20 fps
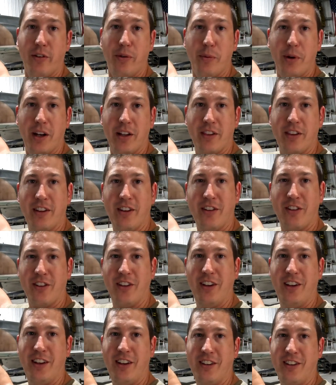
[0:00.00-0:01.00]
about this
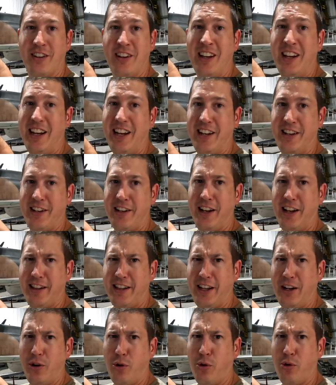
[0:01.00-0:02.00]
is it's not
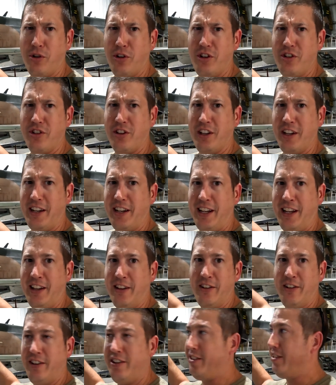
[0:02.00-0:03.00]
that orange light
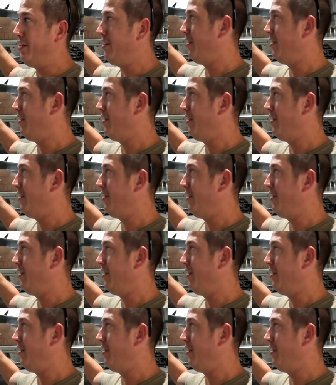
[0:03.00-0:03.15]
either. This